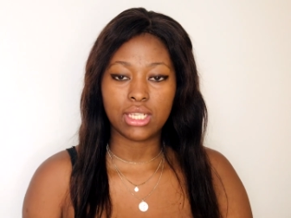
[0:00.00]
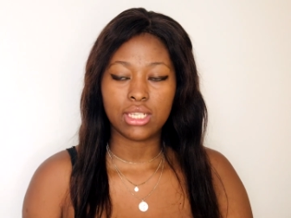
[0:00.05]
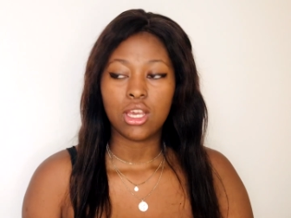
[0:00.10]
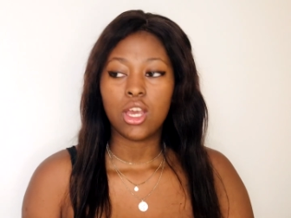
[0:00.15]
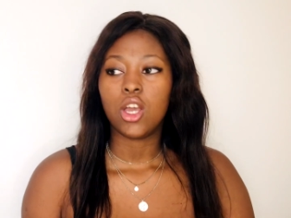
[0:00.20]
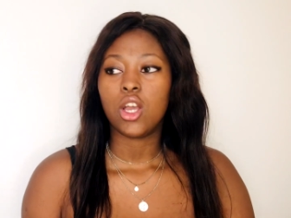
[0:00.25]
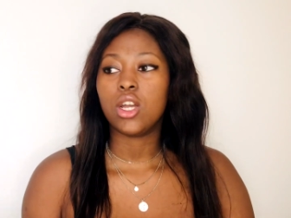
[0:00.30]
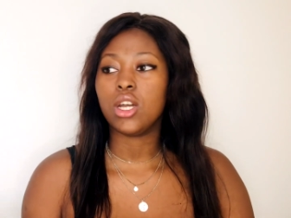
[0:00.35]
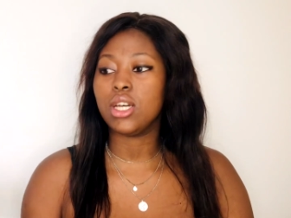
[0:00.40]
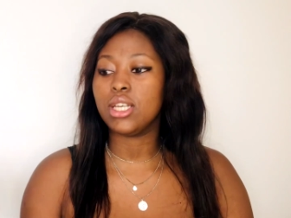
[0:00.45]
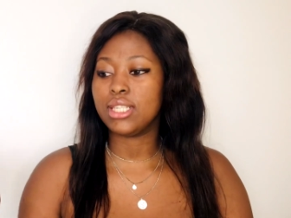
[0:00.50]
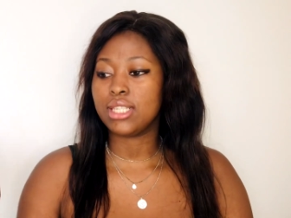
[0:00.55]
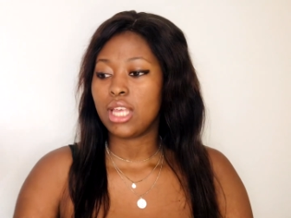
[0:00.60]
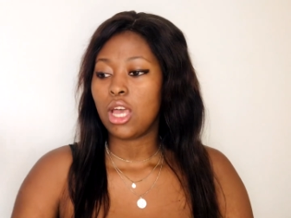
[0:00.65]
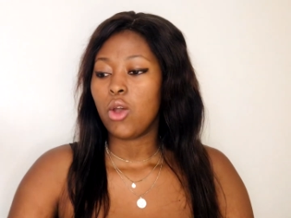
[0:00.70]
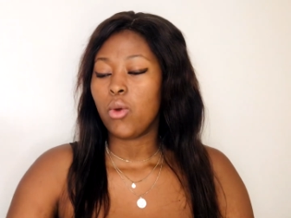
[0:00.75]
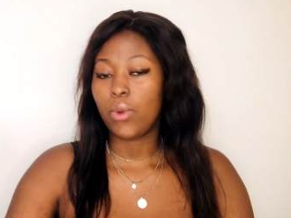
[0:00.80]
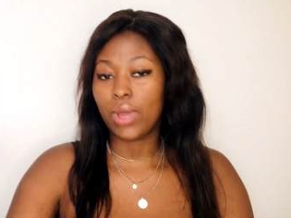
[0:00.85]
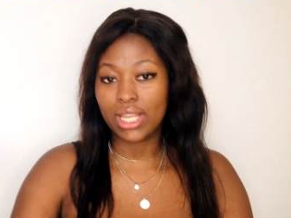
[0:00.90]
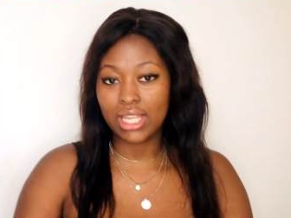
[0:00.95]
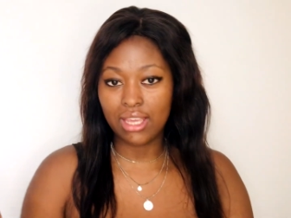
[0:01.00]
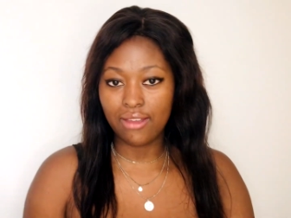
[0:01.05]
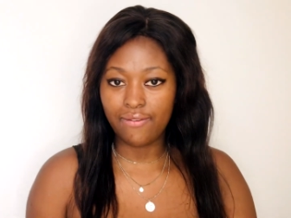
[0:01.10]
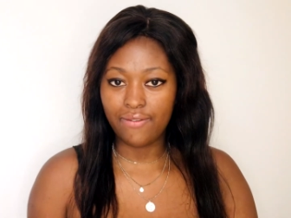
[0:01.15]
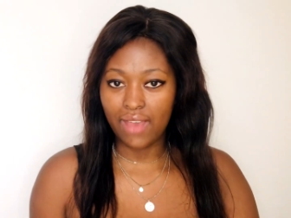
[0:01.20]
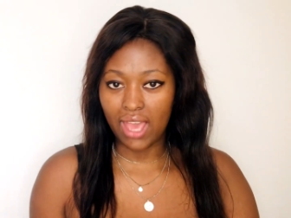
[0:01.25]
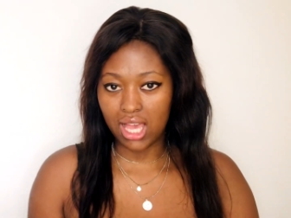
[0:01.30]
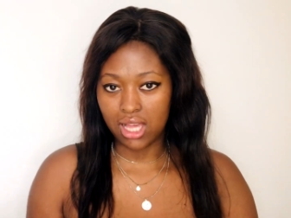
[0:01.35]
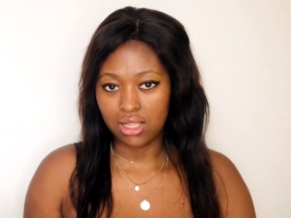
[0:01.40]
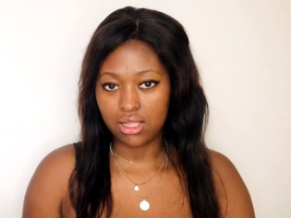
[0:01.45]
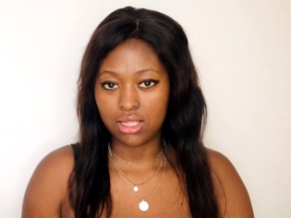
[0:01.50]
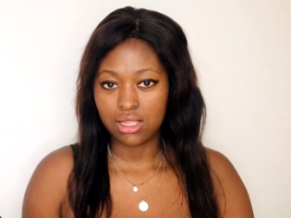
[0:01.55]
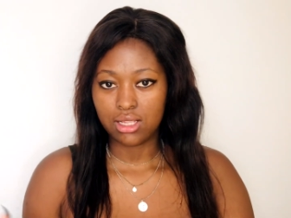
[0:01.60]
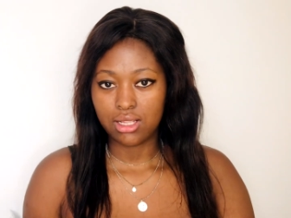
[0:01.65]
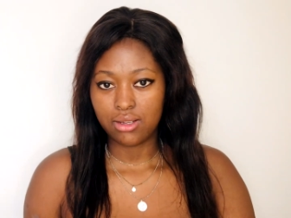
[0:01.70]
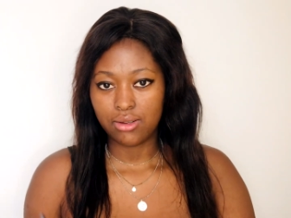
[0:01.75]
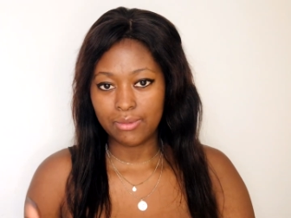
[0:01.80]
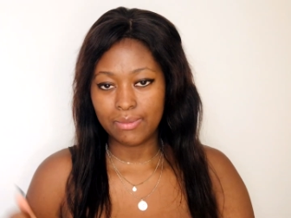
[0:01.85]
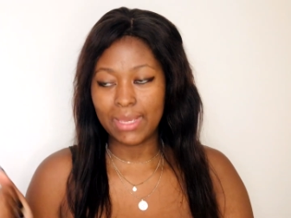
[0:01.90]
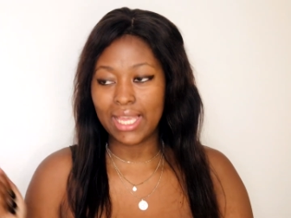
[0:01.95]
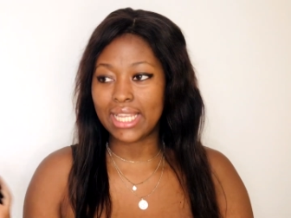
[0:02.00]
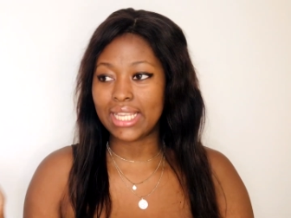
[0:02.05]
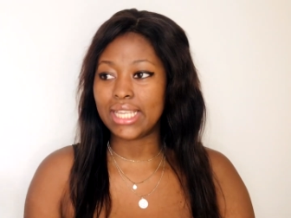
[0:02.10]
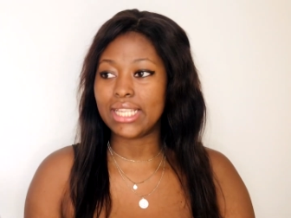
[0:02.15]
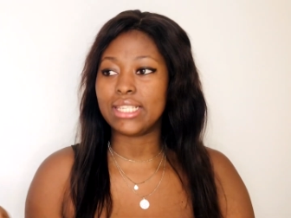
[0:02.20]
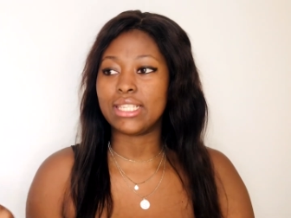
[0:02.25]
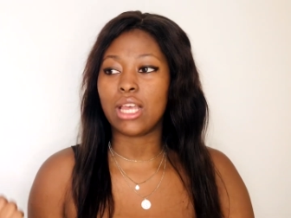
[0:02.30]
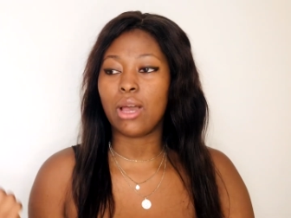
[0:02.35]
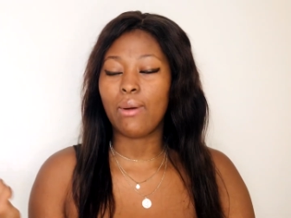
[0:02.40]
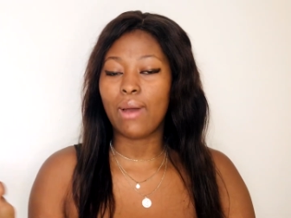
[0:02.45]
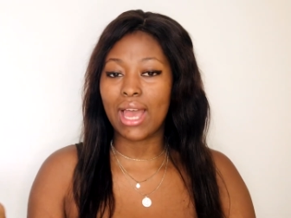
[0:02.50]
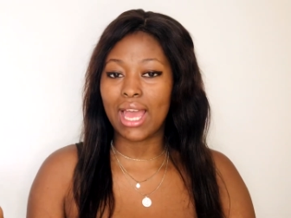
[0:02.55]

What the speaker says: Because when he fell, Melissa